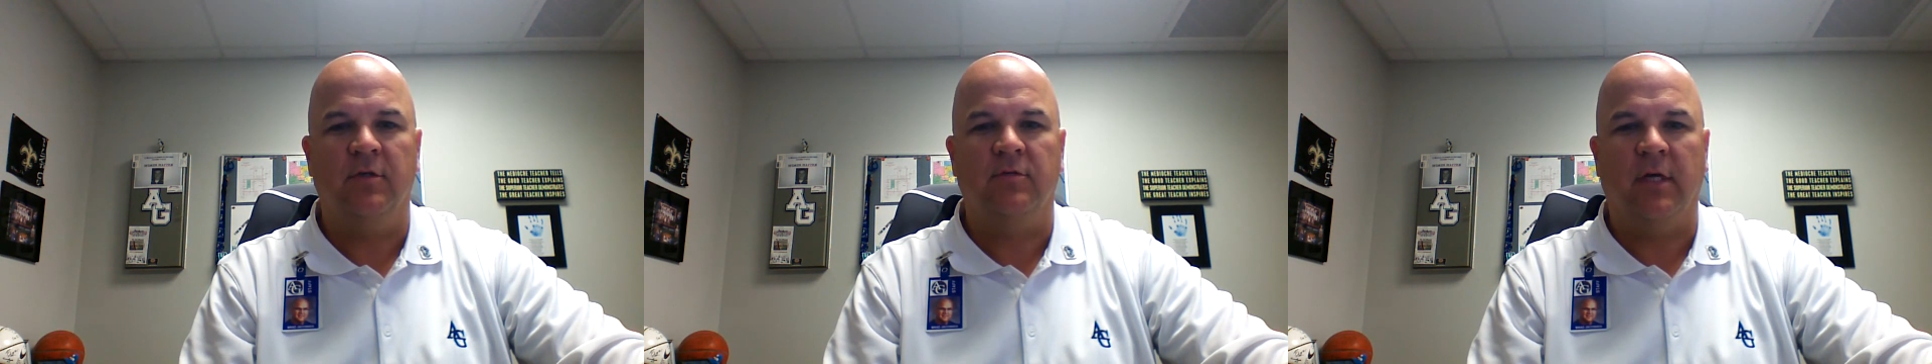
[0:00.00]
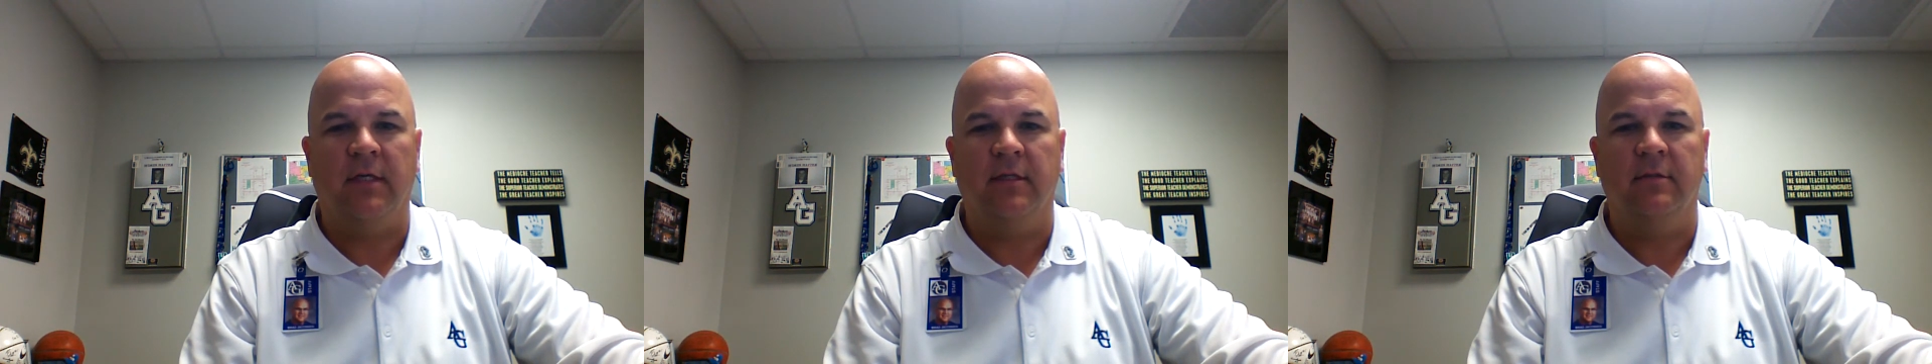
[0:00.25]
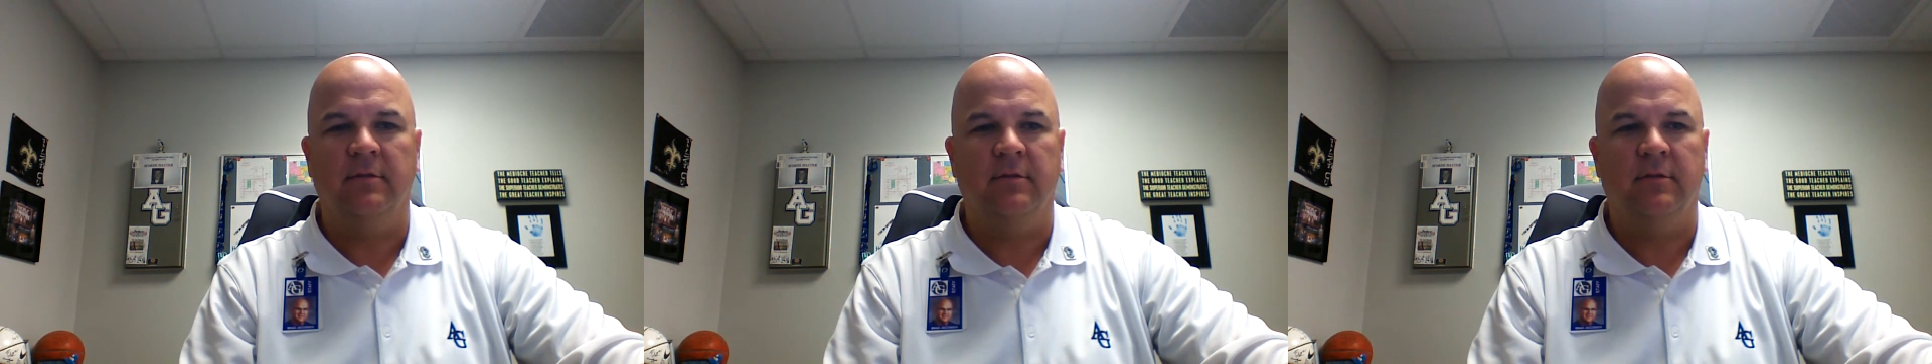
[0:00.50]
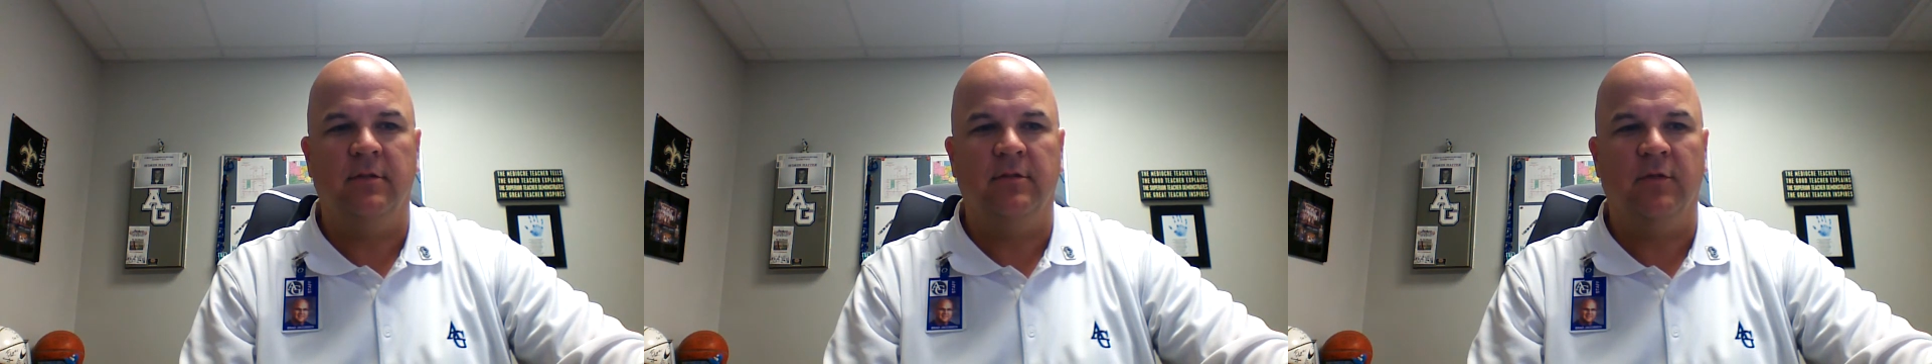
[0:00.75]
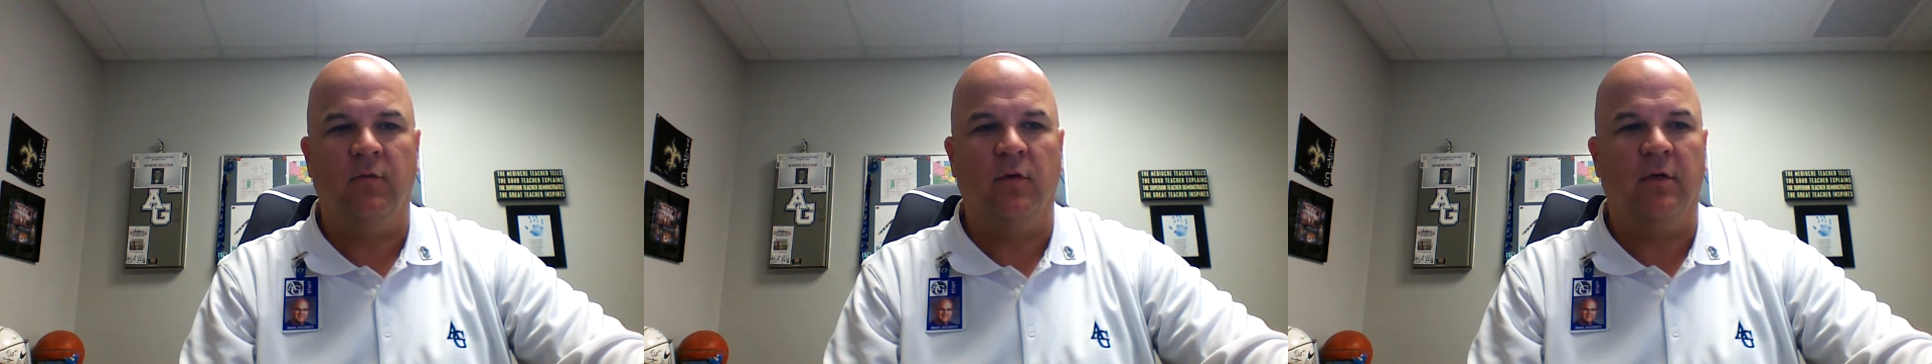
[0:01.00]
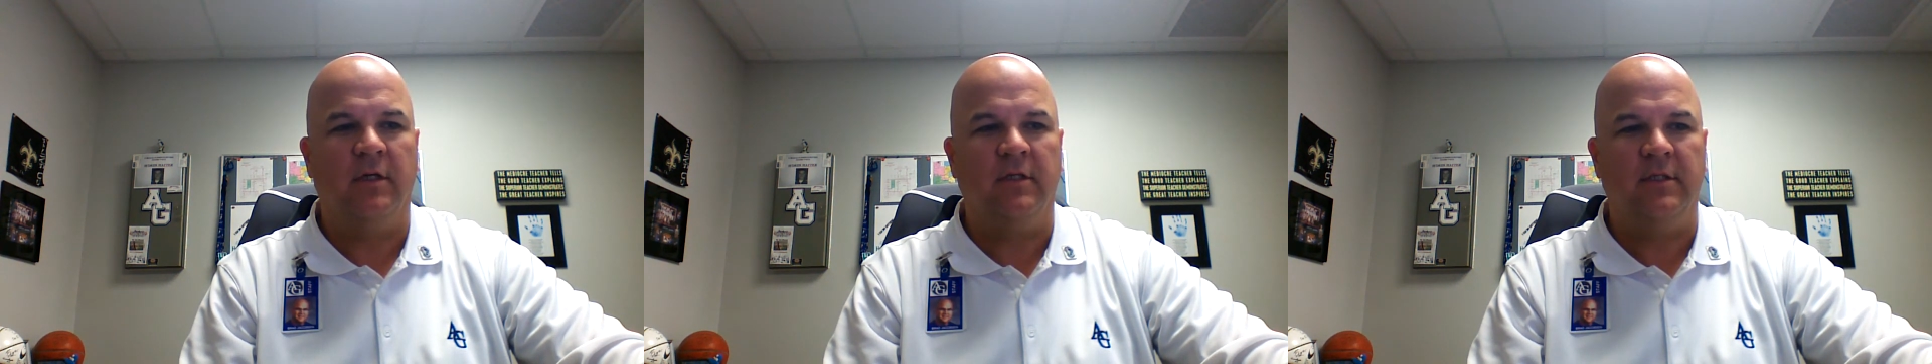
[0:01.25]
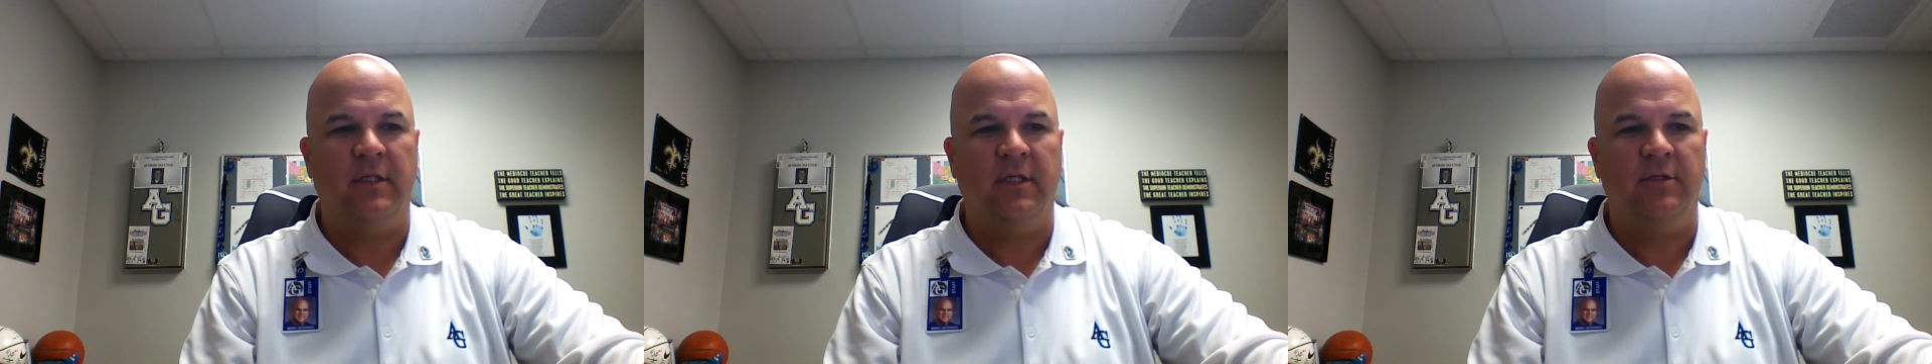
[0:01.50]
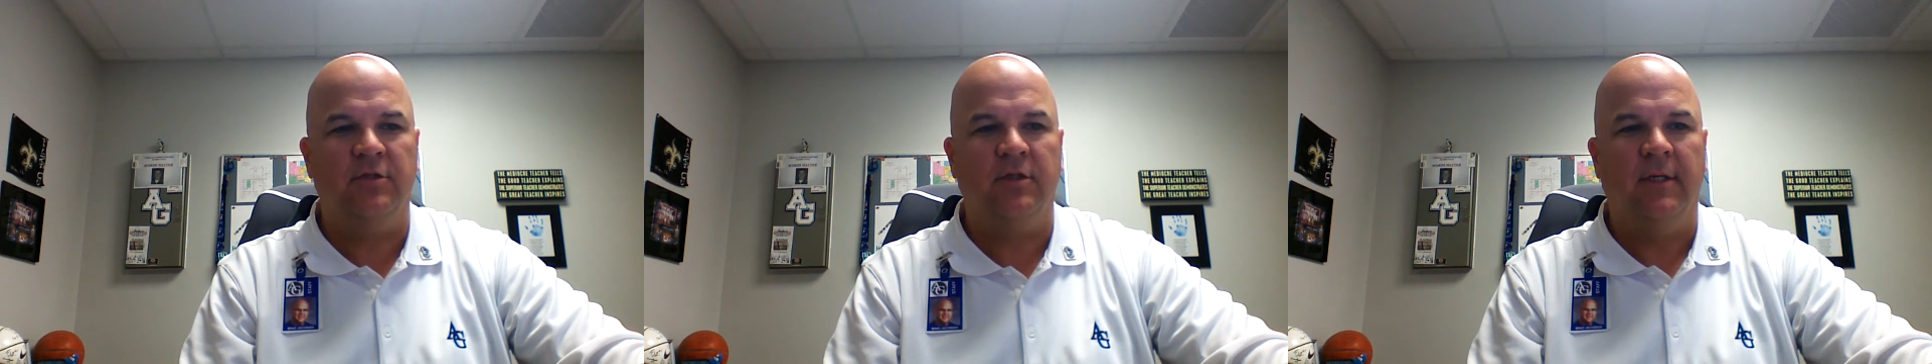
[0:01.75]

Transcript: trying to work and teach.